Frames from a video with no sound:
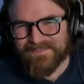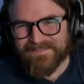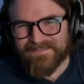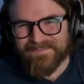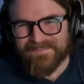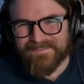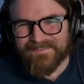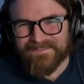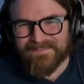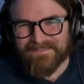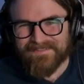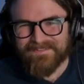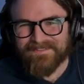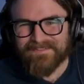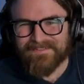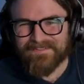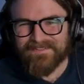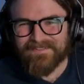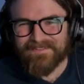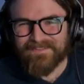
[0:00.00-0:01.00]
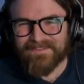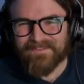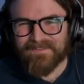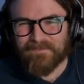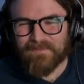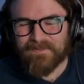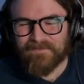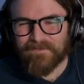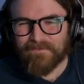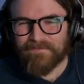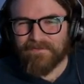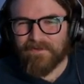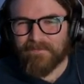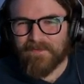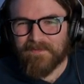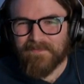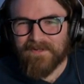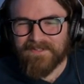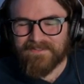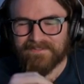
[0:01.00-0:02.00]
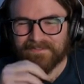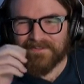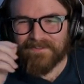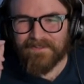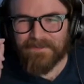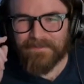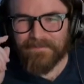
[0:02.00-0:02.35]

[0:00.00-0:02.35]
and uh, you're a bit of a foamy I mess there. I was